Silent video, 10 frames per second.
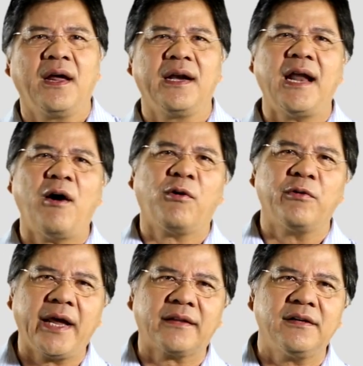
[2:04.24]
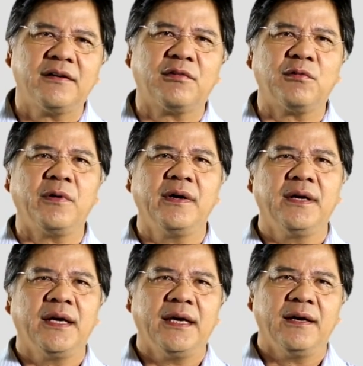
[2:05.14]
now connected through
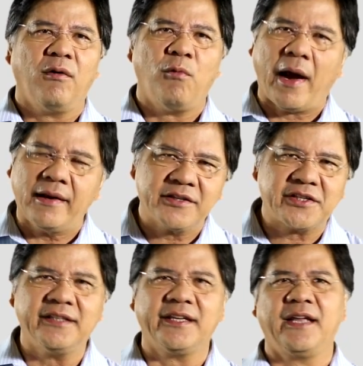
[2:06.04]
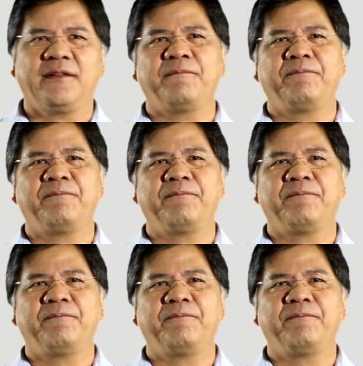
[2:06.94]
wireless internet.